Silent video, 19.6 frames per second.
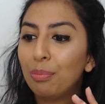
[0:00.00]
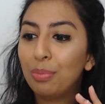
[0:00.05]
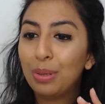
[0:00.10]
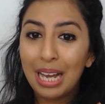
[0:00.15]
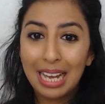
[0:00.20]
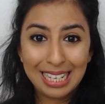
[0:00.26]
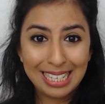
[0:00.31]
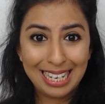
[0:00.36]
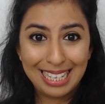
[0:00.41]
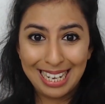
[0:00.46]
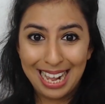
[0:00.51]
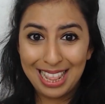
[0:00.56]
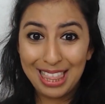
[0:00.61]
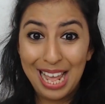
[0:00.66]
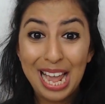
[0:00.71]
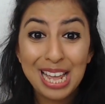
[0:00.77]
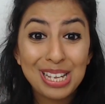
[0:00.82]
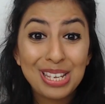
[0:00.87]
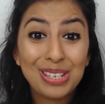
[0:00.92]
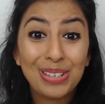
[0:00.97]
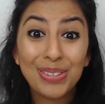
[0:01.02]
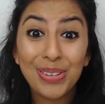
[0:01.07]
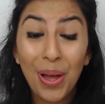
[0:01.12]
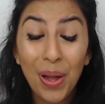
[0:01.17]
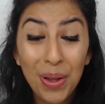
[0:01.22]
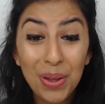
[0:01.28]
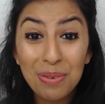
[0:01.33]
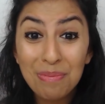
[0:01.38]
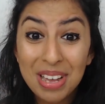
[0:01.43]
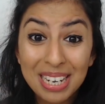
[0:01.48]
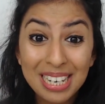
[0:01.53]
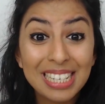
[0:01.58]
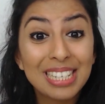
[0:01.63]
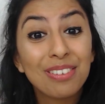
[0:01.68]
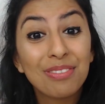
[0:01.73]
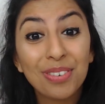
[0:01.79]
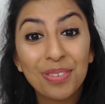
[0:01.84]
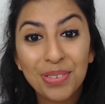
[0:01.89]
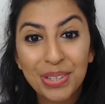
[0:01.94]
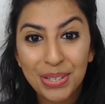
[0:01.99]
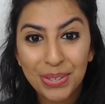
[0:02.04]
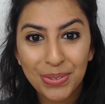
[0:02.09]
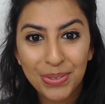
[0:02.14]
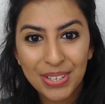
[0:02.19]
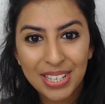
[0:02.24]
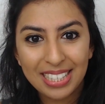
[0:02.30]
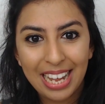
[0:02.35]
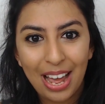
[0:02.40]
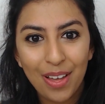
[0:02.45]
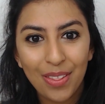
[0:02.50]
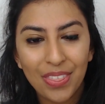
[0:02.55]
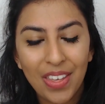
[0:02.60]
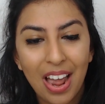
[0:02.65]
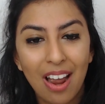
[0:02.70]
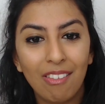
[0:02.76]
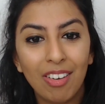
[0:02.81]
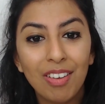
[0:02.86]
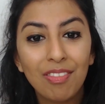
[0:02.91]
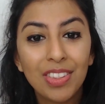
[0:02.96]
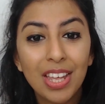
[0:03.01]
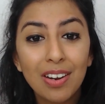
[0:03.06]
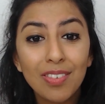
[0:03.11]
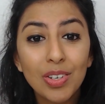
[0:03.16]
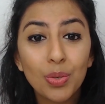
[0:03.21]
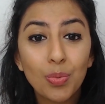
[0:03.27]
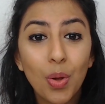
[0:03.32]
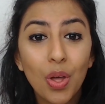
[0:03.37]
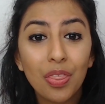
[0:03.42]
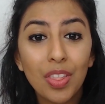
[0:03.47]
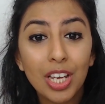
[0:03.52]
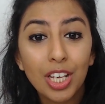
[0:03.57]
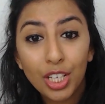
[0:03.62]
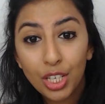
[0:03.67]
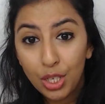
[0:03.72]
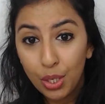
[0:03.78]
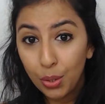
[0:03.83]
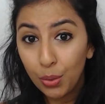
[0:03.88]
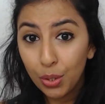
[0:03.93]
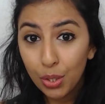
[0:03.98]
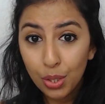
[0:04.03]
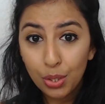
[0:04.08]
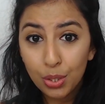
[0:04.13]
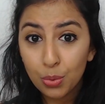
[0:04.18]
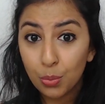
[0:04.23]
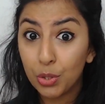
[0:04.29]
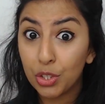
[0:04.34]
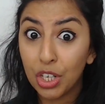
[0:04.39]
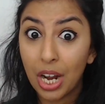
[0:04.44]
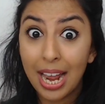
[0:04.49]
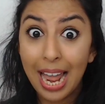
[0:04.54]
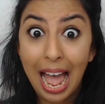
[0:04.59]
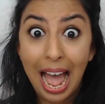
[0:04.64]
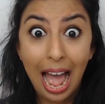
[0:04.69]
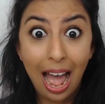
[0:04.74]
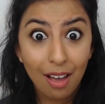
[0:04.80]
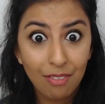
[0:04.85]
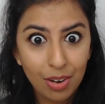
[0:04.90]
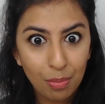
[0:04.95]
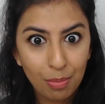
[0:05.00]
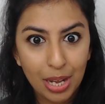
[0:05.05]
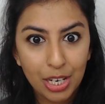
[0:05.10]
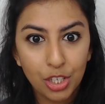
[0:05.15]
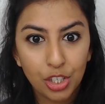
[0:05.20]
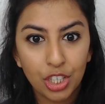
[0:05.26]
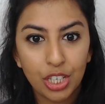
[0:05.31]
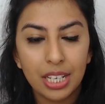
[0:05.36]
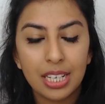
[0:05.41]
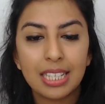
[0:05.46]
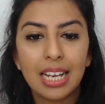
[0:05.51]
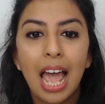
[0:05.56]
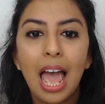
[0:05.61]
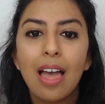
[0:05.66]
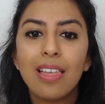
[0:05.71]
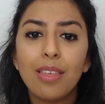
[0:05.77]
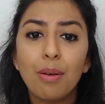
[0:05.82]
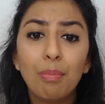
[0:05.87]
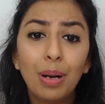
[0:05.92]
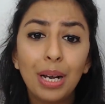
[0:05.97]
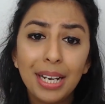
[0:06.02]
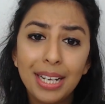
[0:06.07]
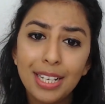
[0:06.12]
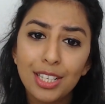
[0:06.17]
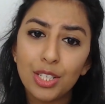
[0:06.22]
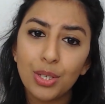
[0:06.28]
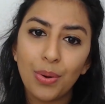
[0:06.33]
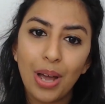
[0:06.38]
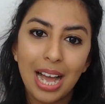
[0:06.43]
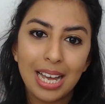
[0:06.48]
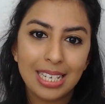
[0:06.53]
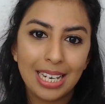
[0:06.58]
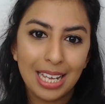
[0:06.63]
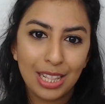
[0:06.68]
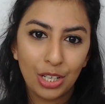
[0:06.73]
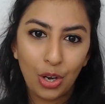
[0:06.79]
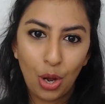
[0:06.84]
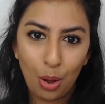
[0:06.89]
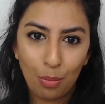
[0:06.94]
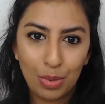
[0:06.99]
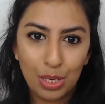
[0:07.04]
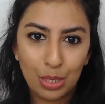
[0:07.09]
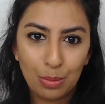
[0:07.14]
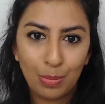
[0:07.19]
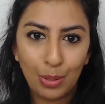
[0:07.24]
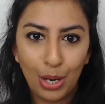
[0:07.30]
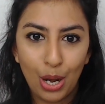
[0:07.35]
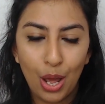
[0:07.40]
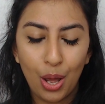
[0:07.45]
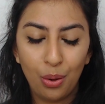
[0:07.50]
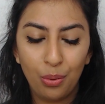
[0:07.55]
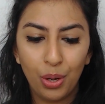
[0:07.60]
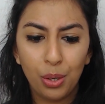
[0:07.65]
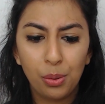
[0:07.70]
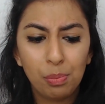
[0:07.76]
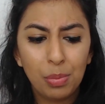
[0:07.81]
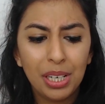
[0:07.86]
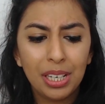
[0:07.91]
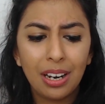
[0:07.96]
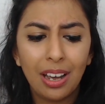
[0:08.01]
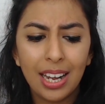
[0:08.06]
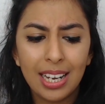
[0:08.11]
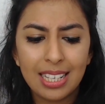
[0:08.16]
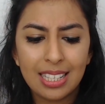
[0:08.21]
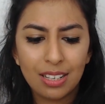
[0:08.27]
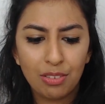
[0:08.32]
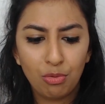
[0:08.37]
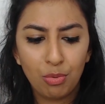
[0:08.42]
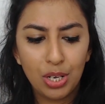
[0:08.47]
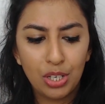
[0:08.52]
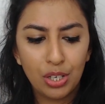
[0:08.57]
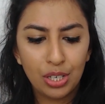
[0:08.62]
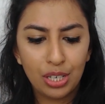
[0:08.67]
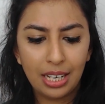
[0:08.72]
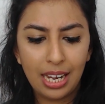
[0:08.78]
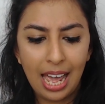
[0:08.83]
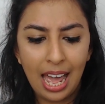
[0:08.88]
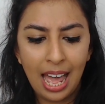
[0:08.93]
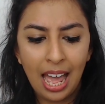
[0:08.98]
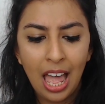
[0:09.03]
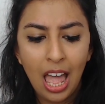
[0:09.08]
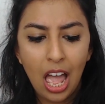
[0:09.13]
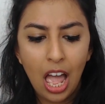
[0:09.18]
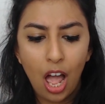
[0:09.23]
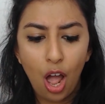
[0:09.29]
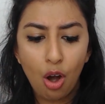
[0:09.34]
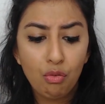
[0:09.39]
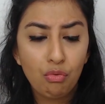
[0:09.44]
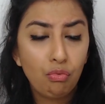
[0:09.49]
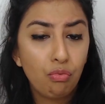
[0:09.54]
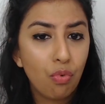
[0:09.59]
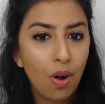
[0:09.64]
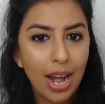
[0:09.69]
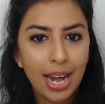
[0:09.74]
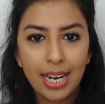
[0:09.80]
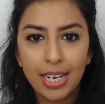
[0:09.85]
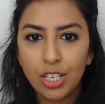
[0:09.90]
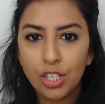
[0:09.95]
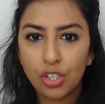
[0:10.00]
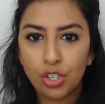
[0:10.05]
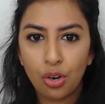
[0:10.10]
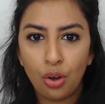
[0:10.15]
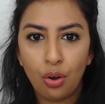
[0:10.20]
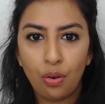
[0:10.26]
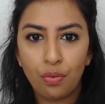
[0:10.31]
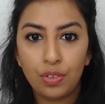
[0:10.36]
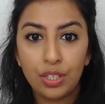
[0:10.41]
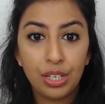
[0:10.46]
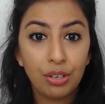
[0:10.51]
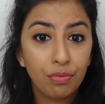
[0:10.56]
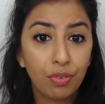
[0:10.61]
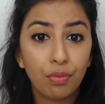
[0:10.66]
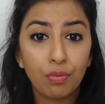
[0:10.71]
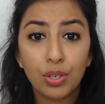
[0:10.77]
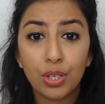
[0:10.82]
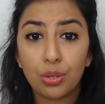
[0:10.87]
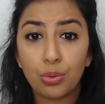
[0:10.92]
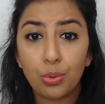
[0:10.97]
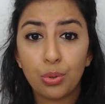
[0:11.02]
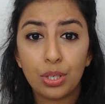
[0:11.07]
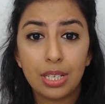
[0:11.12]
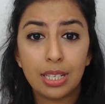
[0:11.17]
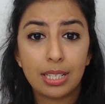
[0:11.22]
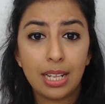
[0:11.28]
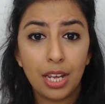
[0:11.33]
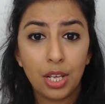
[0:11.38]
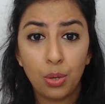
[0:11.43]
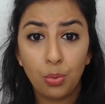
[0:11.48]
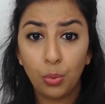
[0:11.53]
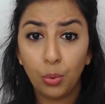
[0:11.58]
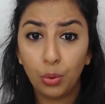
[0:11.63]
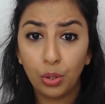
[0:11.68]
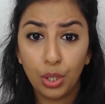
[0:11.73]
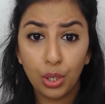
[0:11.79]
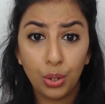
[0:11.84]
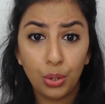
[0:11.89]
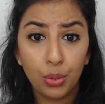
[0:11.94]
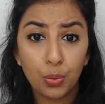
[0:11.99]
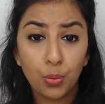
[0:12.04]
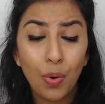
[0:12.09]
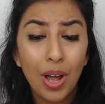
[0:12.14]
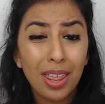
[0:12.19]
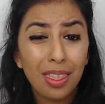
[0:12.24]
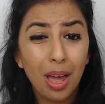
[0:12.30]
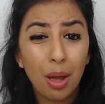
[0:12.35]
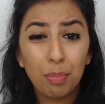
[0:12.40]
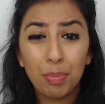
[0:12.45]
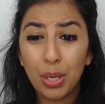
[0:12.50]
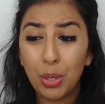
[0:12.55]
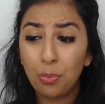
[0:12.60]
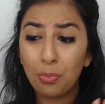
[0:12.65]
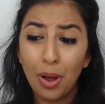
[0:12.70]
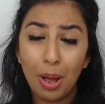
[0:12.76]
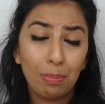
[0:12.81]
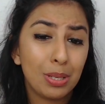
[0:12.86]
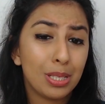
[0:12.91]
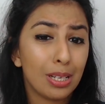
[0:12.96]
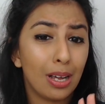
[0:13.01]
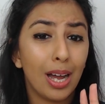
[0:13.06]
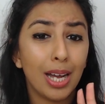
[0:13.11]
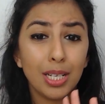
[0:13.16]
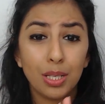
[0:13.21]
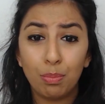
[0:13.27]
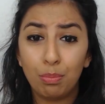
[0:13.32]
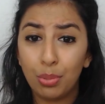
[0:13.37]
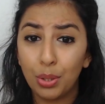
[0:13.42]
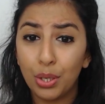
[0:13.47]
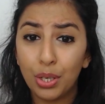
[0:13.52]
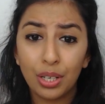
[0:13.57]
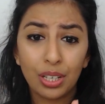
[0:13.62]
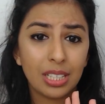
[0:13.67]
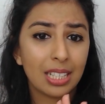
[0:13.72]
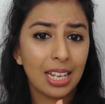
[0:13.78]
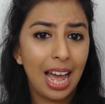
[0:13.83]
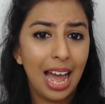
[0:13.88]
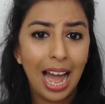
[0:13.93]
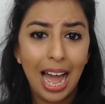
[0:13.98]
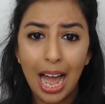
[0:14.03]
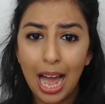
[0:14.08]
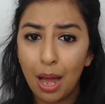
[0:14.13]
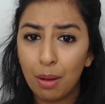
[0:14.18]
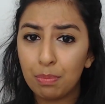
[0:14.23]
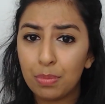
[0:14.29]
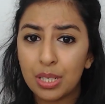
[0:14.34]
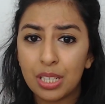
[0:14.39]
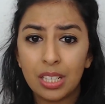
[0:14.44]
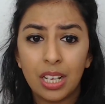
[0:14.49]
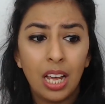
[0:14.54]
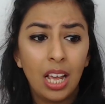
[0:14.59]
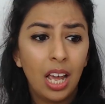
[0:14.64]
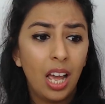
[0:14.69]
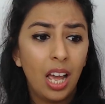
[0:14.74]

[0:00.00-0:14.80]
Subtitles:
But as I said, there's so many different resources out there. And if there is one that you use, which I haven't mentioned, then please do add it in the comments below. It would be nice if we could get a range of different resources that you all use, whether that be websites, books, apps,